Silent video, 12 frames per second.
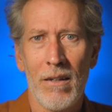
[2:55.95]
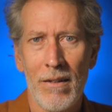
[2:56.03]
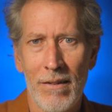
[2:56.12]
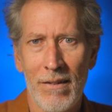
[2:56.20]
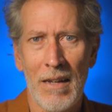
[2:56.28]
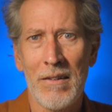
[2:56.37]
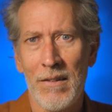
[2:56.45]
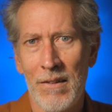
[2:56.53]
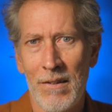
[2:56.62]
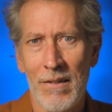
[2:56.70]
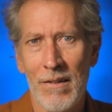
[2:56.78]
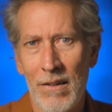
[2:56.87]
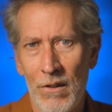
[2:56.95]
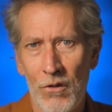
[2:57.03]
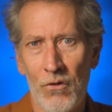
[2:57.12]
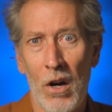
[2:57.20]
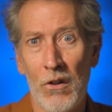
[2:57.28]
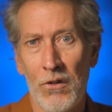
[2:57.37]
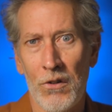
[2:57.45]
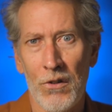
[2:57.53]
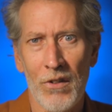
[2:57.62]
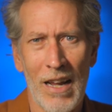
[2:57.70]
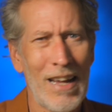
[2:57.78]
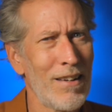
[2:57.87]
sentence
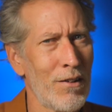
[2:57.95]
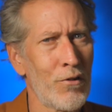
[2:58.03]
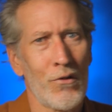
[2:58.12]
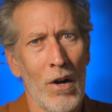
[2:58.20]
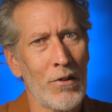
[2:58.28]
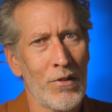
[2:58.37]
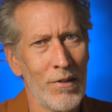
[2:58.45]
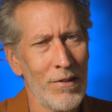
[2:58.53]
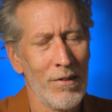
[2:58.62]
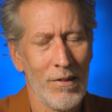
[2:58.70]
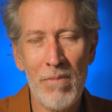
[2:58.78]
structures and instructions.